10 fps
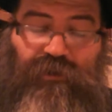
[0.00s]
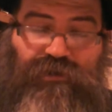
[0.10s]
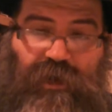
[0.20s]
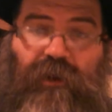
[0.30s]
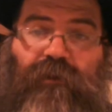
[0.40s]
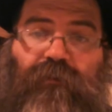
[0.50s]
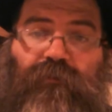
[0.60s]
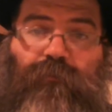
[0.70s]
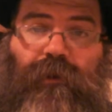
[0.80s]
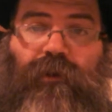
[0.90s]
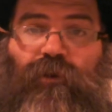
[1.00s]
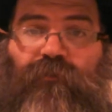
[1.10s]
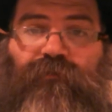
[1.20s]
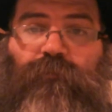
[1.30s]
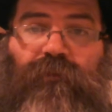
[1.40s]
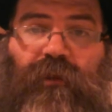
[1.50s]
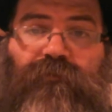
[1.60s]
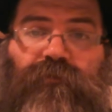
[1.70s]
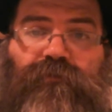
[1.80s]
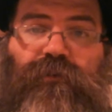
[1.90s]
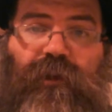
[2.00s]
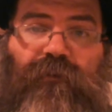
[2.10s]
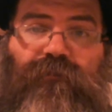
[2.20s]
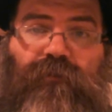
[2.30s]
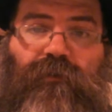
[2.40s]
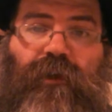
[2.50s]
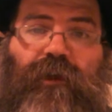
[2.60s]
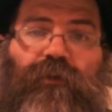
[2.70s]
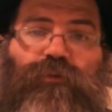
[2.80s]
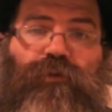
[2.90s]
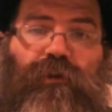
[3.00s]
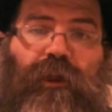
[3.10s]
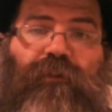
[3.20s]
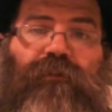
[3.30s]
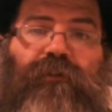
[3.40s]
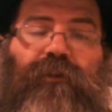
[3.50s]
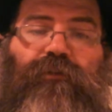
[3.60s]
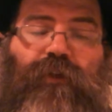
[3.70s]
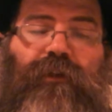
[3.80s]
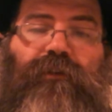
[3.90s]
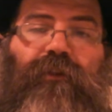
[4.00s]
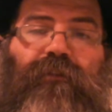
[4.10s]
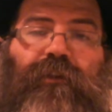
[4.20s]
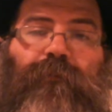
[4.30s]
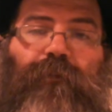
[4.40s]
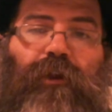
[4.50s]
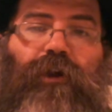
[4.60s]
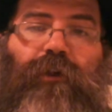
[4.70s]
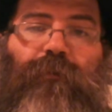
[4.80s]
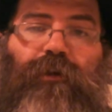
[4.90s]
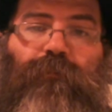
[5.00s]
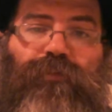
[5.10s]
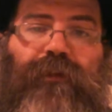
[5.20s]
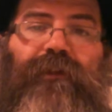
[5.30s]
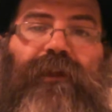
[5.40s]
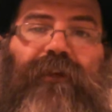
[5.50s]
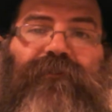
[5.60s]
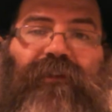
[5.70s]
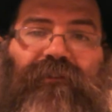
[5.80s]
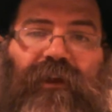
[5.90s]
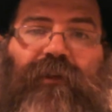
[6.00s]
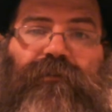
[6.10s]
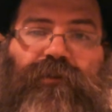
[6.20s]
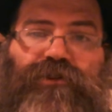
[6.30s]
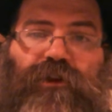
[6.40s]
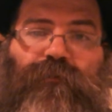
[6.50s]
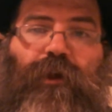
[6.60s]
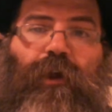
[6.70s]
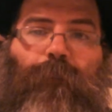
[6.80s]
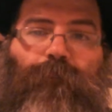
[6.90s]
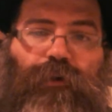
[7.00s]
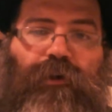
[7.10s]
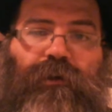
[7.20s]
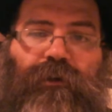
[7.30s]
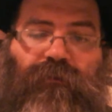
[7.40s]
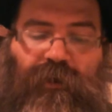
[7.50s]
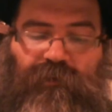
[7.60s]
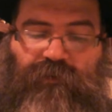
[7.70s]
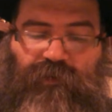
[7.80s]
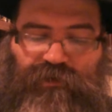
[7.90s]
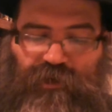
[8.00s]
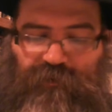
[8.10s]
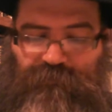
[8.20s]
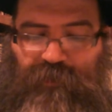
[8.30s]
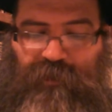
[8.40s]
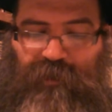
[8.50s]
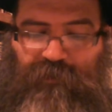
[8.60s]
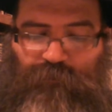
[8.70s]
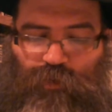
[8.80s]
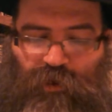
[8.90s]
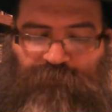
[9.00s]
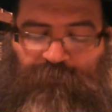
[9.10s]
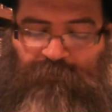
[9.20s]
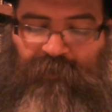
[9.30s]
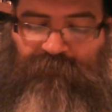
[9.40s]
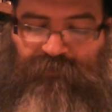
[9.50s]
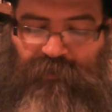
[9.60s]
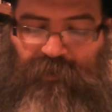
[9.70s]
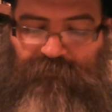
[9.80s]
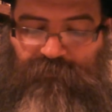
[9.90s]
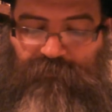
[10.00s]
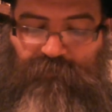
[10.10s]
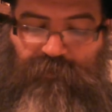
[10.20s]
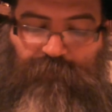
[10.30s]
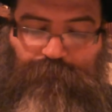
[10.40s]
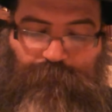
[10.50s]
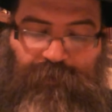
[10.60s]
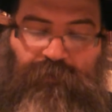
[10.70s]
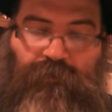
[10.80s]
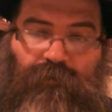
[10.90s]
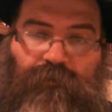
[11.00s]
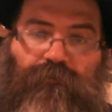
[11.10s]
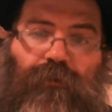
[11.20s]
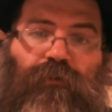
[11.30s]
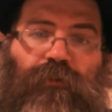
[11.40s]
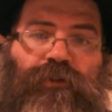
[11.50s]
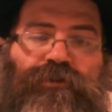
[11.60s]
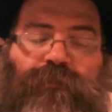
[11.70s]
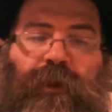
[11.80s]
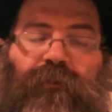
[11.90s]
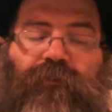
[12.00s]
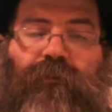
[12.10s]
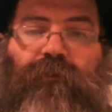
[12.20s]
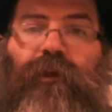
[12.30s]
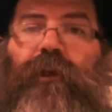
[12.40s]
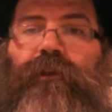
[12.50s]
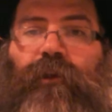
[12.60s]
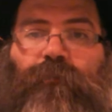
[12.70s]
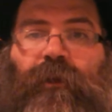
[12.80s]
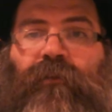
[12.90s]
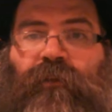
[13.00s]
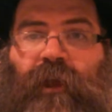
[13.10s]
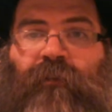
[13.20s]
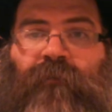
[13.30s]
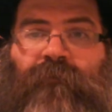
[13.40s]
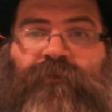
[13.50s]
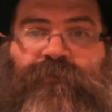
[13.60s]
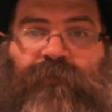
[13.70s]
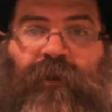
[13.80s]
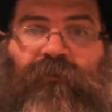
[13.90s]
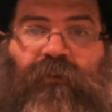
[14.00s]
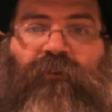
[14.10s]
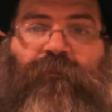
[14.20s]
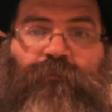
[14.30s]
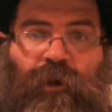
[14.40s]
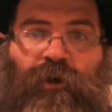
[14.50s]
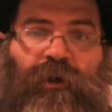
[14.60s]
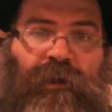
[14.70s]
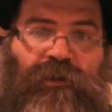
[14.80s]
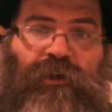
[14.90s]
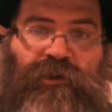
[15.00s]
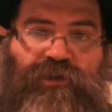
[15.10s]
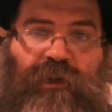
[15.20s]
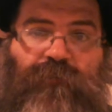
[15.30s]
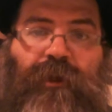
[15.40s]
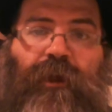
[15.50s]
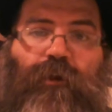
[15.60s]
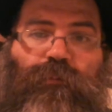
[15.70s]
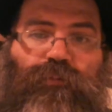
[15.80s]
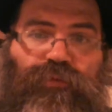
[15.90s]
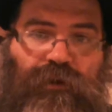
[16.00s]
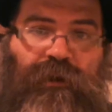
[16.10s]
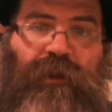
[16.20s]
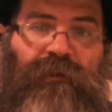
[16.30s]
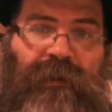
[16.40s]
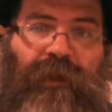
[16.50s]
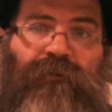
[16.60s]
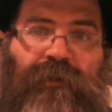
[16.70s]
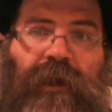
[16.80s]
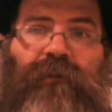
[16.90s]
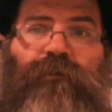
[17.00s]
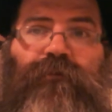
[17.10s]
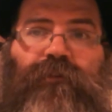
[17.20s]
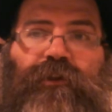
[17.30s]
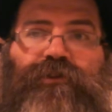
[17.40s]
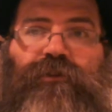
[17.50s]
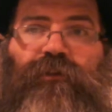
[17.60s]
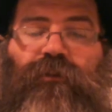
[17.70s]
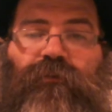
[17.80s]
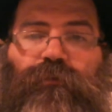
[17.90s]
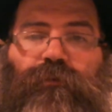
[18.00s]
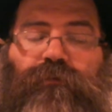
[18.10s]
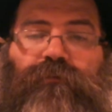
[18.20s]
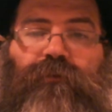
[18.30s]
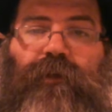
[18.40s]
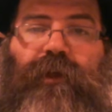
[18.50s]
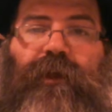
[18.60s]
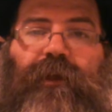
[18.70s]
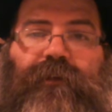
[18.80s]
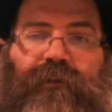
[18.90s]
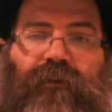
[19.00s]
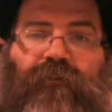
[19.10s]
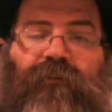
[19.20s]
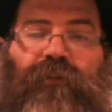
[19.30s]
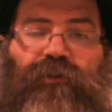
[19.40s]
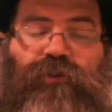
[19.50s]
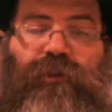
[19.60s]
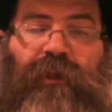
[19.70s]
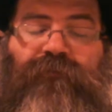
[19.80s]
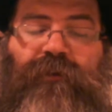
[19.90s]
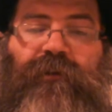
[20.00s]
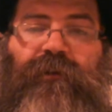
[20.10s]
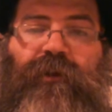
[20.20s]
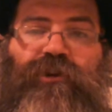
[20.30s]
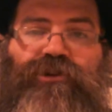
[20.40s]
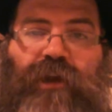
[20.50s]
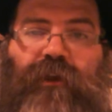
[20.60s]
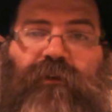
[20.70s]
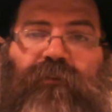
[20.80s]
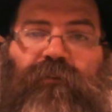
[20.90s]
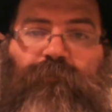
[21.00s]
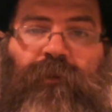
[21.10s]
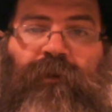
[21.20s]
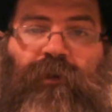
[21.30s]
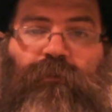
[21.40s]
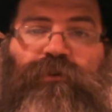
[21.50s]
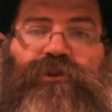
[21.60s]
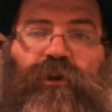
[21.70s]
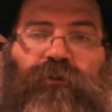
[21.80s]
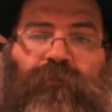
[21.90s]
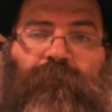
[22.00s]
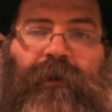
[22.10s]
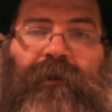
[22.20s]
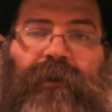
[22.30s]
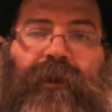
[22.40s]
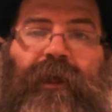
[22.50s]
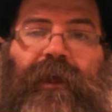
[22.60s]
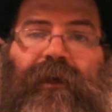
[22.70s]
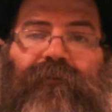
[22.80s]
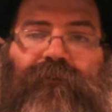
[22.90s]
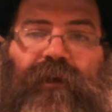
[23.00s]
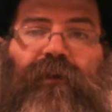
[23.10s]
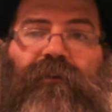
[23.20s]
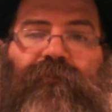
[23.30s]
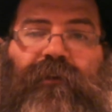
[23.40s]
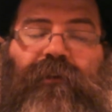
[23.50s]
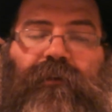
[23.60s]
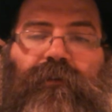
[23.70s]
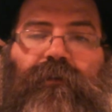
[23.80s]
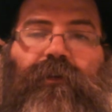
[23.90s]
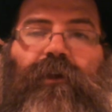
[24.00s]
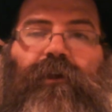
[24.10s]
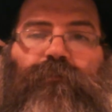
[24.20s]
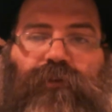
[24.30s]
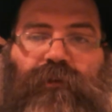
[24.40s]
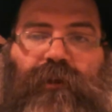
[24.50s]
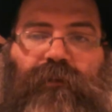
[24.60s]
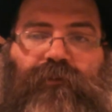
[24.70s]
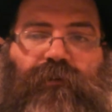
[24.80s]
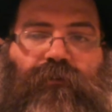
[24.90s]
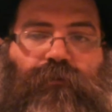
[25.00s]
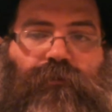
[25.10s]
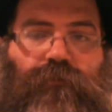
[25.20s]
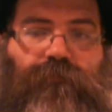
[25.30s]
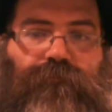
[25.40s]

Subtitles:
Shachris is mainly going from level to level, realizing the greatness of the Malachim, are completely have desire to Hashem, burning desire to Hashem, and we're going from level to level. Mincha is only Shmoneh. The main concept of Shmoneh is Baruch Atah Hashem, bringing down godly revelation to this world. And this is the two davening, Shachris and Mincha, which corresponding of elevating and bringing down to this world.